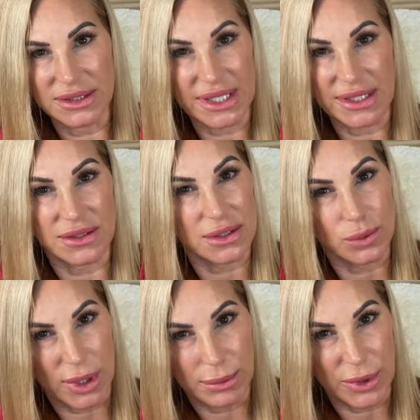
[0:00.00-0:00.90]
It's like there's
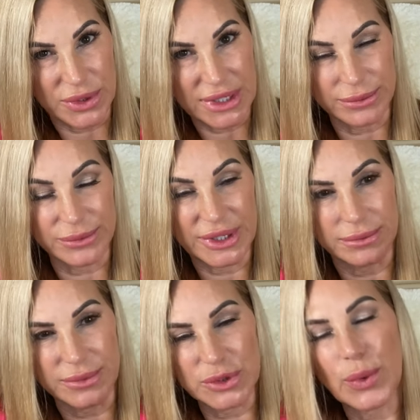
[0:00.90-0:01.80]
one motel, well,
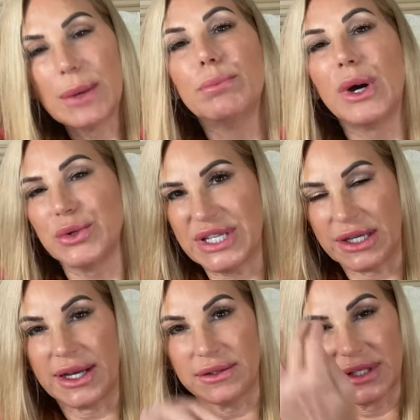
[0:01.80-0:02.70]
there's one
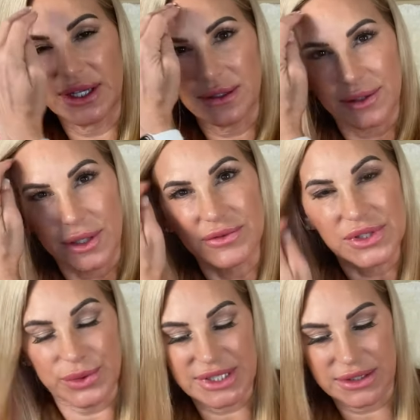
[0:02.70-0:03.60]
motel out there. There are
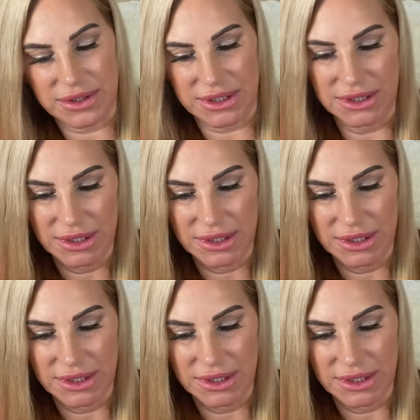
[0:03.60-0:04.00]
resorts out there.